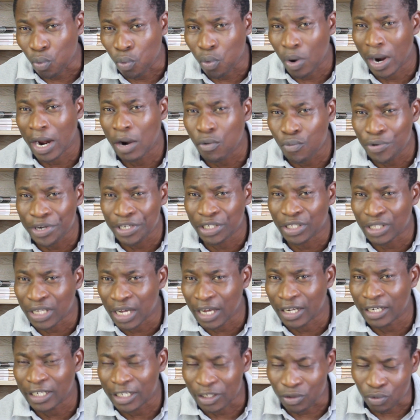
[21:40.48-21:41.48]
Where we
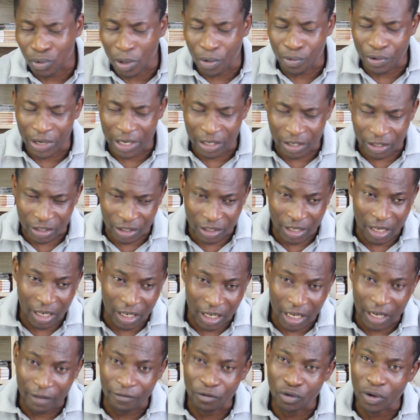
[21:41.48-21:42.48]
stand is where we understand life.